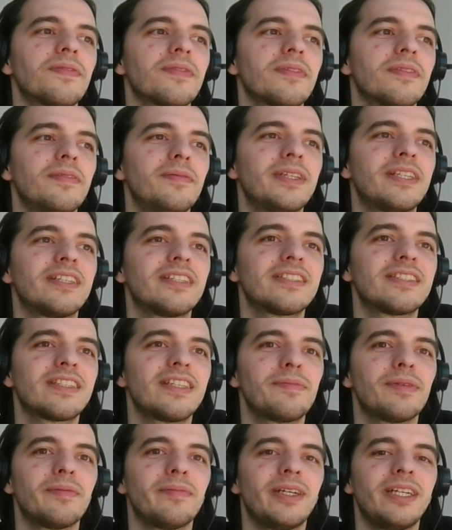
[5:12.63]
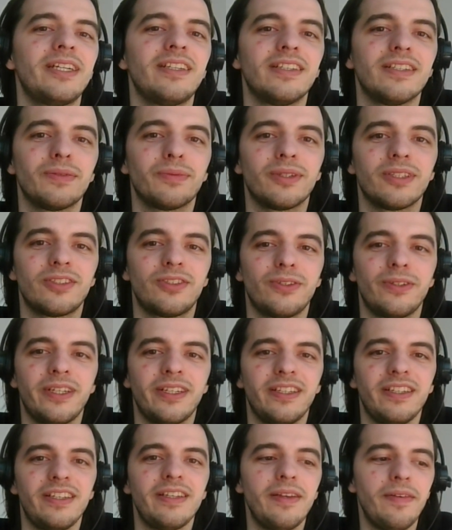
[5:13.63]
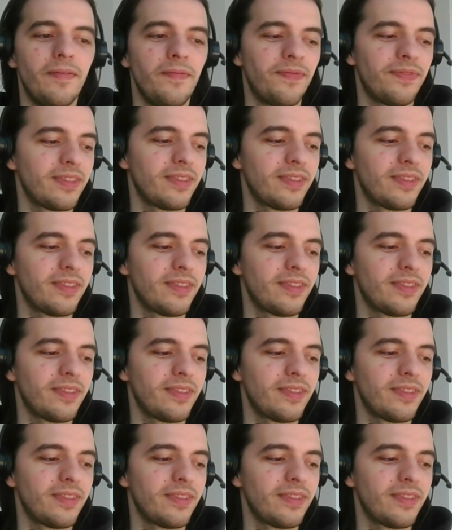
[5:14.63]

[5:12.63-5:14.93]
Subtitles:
Because keep in mind, this was during the